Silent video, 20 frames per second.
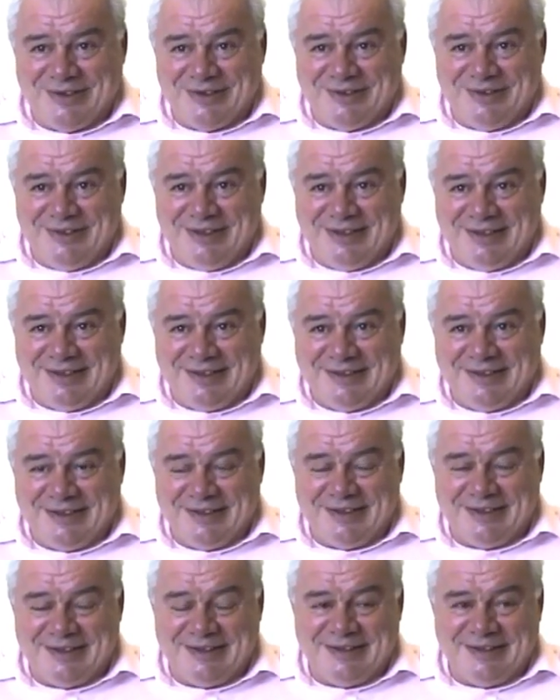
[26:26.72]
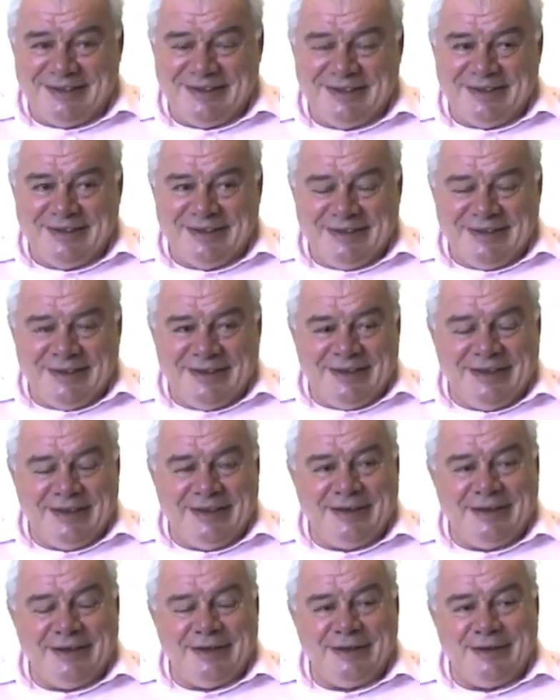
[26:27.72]
on, yeah.
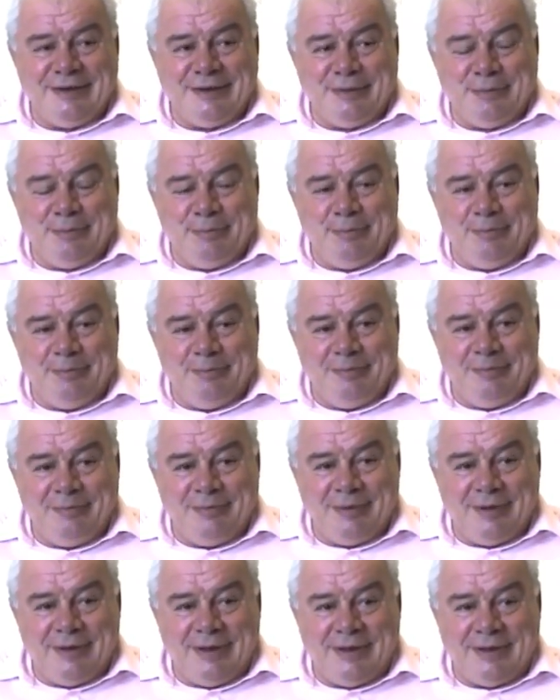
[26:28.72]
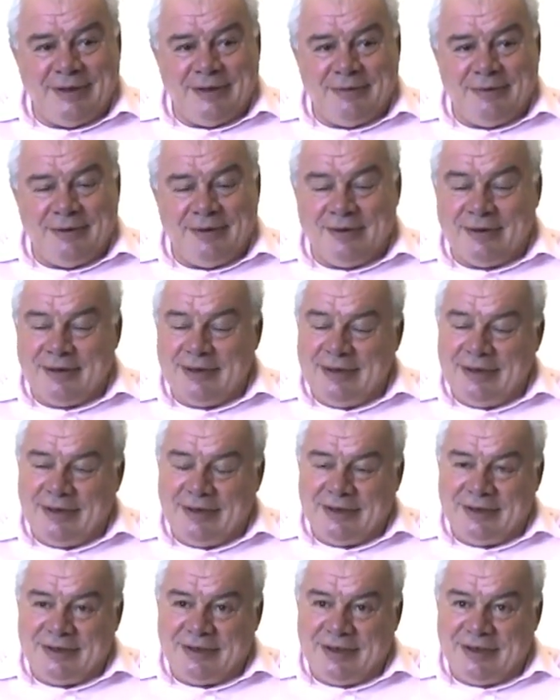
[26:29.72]
I don't know whether any
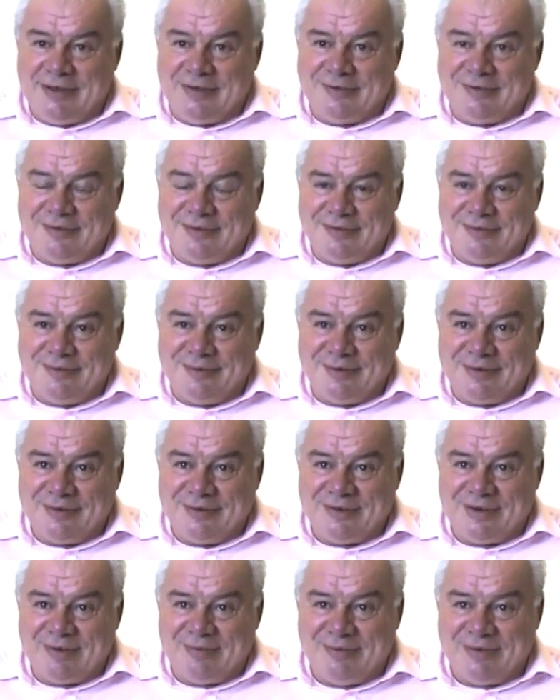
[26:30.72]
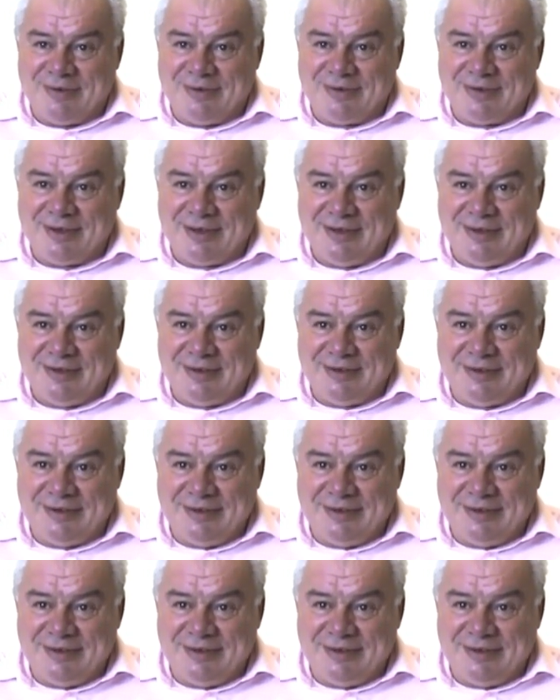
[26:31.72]
architects want to stand for the States.